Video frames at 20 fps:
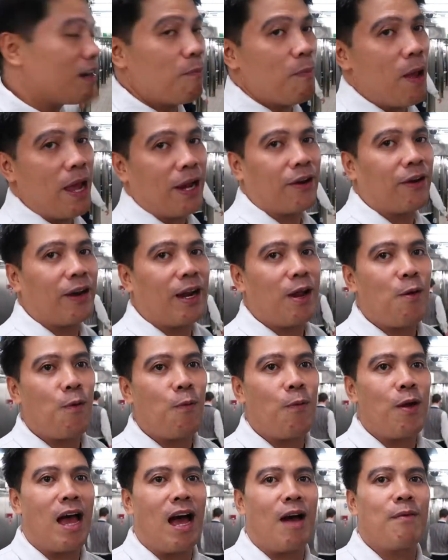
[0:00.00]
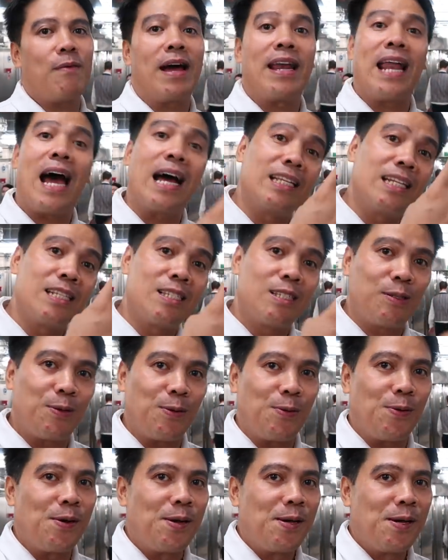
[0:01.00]
the bakery, we have another
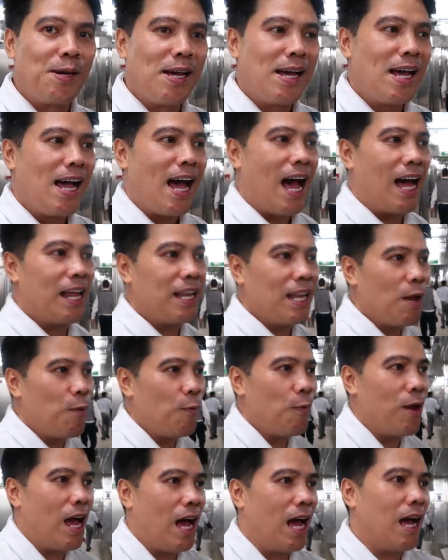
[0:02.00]
two. And then we